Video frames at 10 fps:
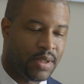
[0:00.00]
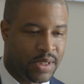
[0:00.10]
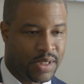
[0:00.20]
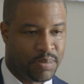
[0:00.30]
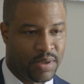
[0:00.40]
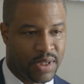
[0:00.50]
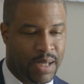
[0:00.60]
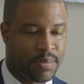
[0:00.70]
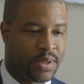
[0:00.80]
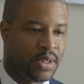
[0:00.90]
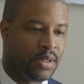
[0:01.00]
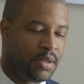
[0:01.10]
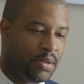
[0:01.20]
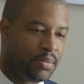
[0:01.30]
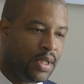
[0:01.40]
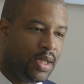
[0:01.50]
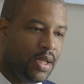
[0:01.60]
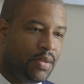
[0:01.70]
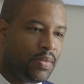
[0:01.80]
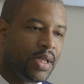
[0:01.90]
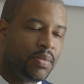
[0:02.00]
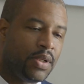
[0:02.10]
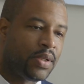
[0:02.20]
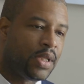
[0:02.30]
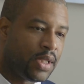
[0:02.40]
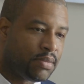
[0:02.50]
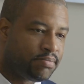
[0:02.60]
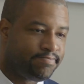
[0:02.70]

and it's a per capita income. But then we're looking at